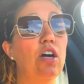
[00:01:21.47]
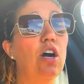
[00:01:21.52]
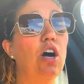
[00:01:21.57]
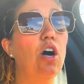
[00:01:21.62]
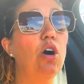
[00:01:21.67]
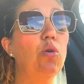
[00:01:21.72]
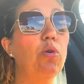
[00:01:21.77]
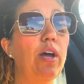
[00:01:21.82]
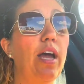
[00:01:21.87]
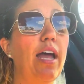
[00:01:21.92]

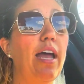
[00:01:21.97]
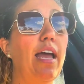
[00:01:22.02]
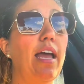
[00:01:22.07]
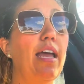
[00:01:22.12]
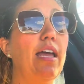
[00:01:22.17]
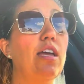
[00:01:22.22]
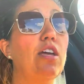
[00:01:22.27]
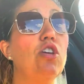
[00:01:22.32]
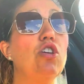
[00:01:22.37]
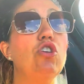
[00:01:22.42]

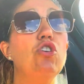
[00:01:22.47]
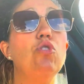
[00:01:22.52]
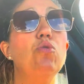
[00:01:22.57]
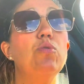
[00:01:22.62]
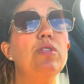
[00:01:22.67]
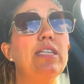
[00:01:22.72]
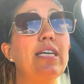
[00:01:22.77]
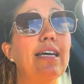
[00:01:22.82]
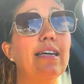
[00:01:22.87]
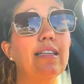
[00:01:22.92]
okay,
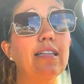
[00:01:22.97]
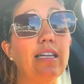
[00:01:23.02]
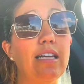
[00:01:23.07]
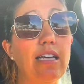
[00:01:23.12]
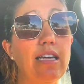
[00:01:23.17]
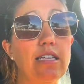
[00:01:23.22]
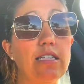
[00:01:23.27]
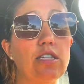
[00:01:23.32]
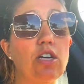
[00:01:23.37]
utilities.